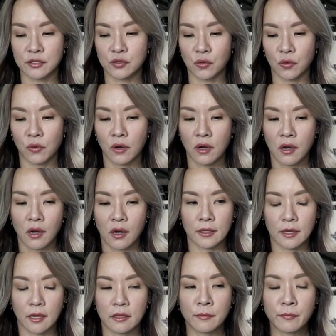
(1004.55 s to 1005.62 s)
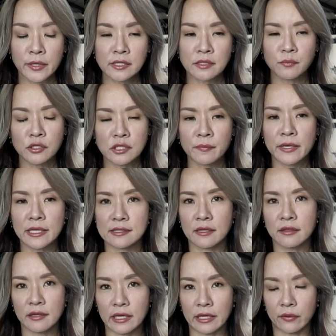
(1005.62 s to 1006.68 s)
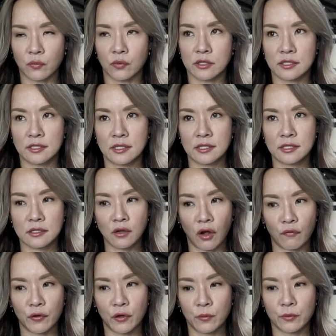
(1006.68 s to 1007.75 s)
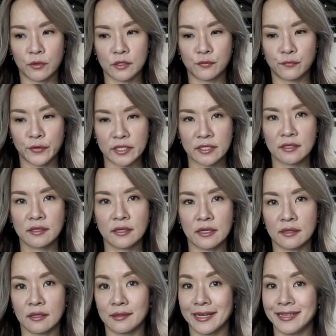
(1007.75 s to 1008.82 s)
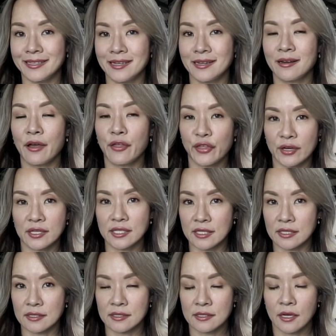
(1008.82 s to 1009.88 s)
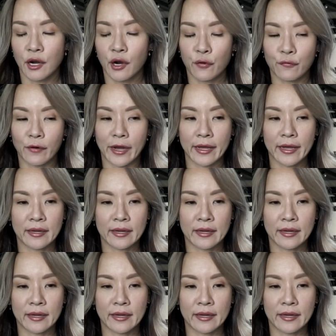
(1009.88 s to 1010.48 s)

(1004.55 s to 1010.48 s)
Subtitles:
So the most amazing thing was this novel was written in the 1930s, right?